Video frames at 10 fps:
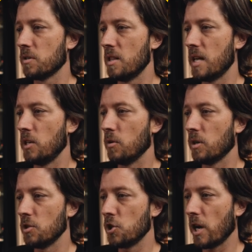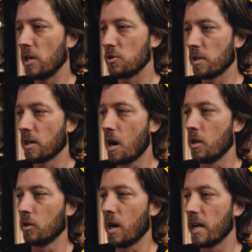And then you can change the color.